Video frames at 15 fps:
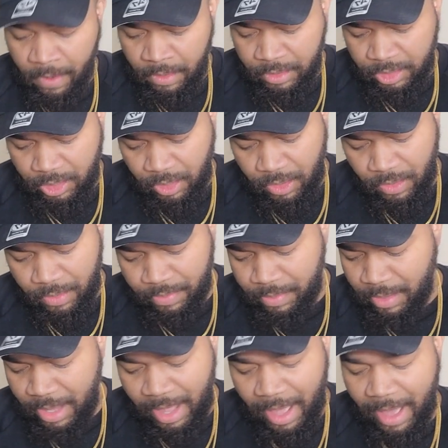So
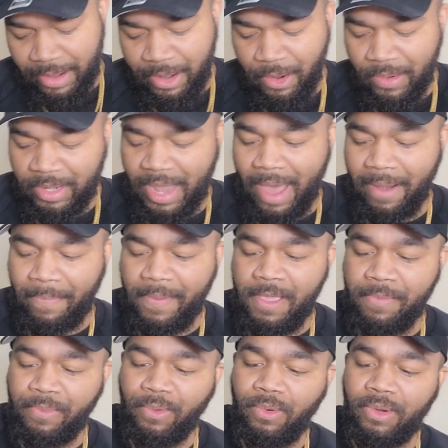I know a lot of
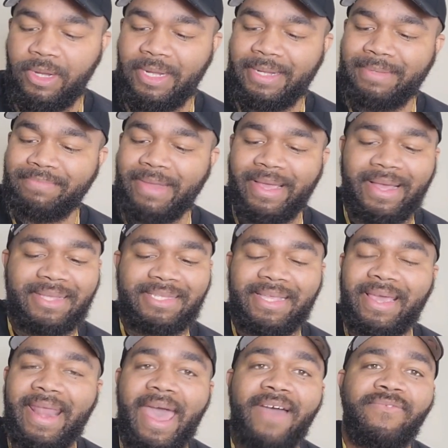people, like I
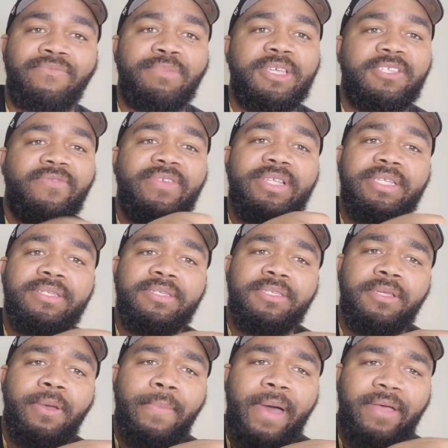said, have mixed
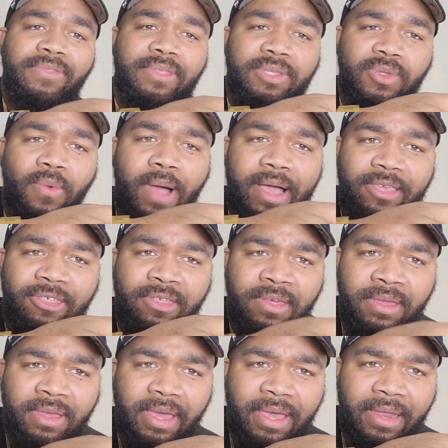feelings about this watch
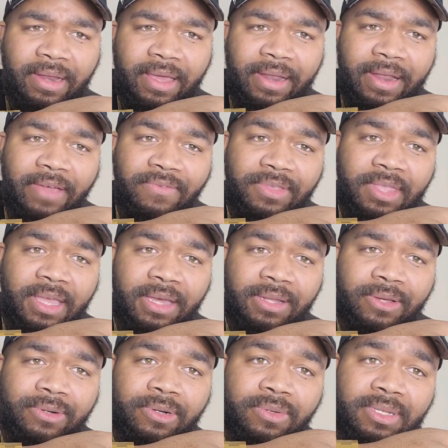and everything
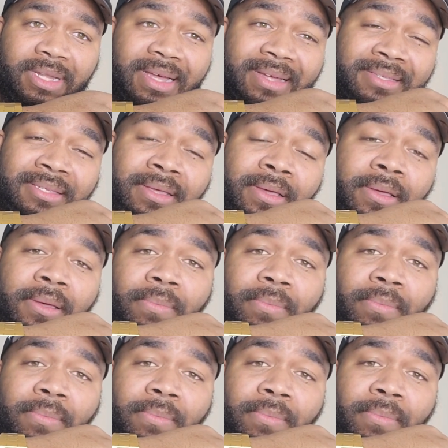along those lines.